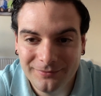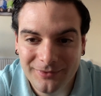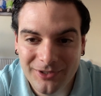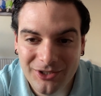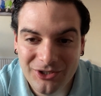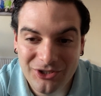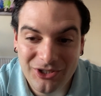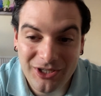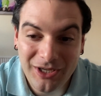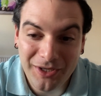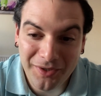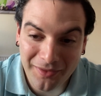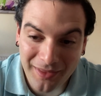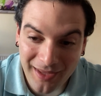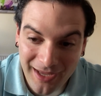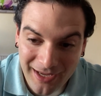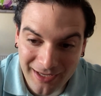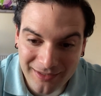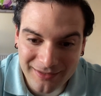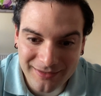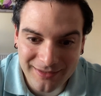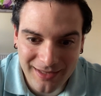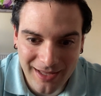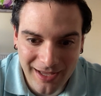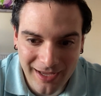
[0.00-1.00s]
She
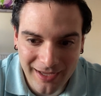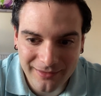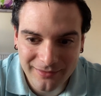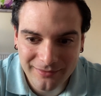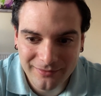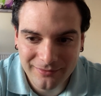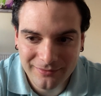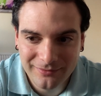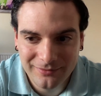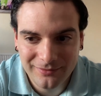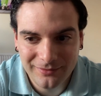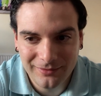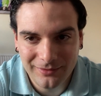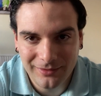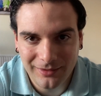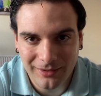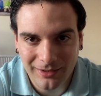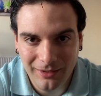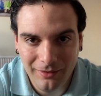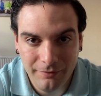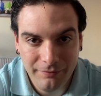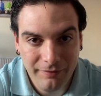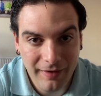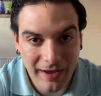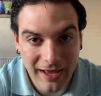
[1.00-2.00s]
thinks that
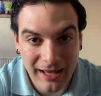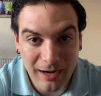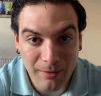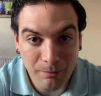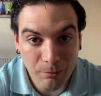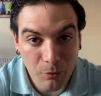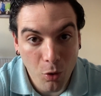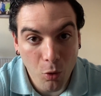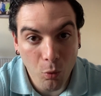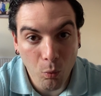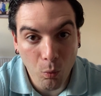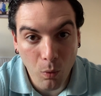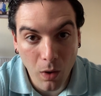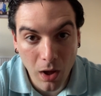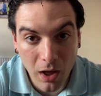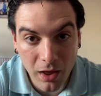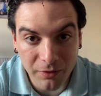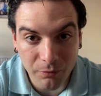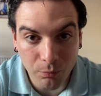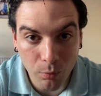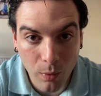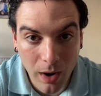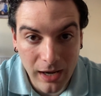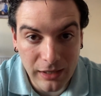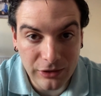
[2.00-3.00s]
if I had a more
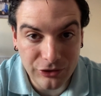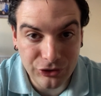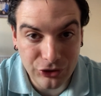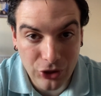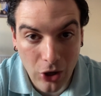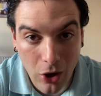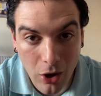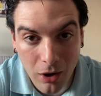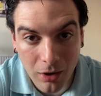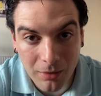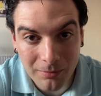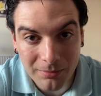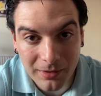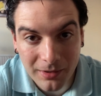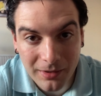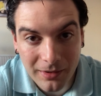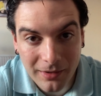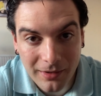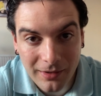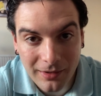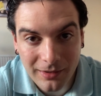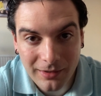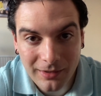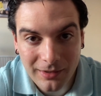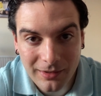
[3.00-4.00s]
worthwhile job,
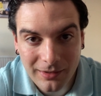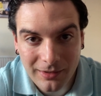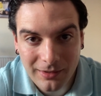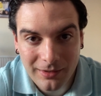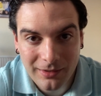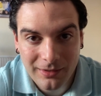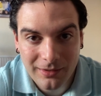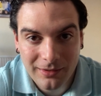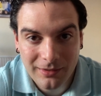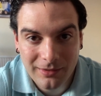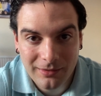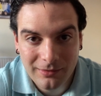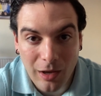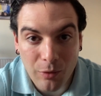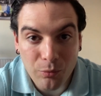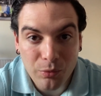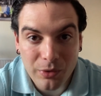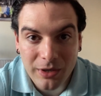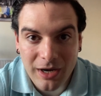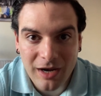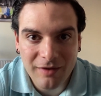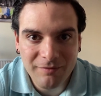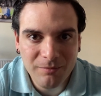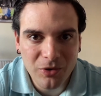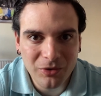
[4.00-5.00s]
I
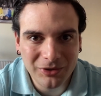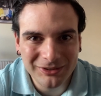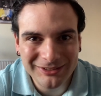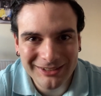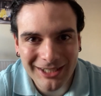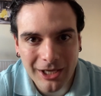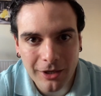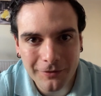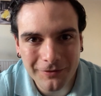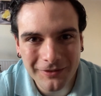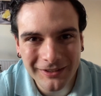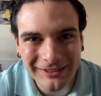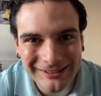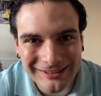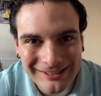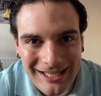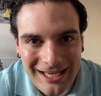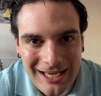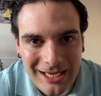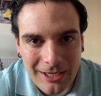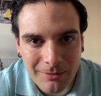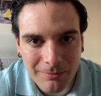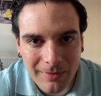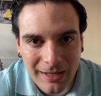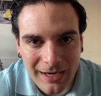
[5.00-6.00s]
would have more
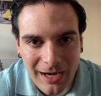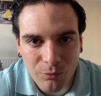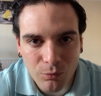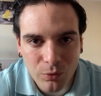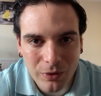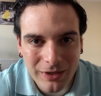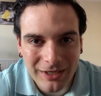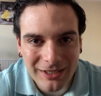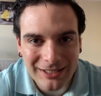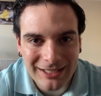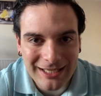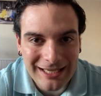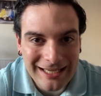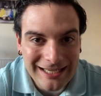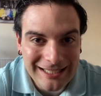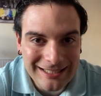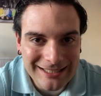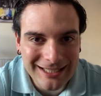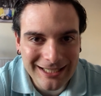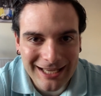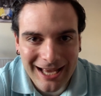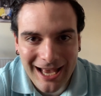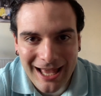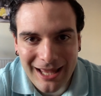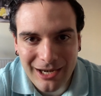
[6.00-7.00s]
self-esteem and I wouldn't need
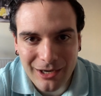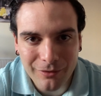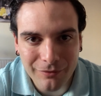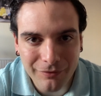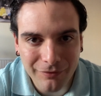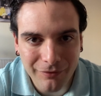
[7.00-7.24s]
to get it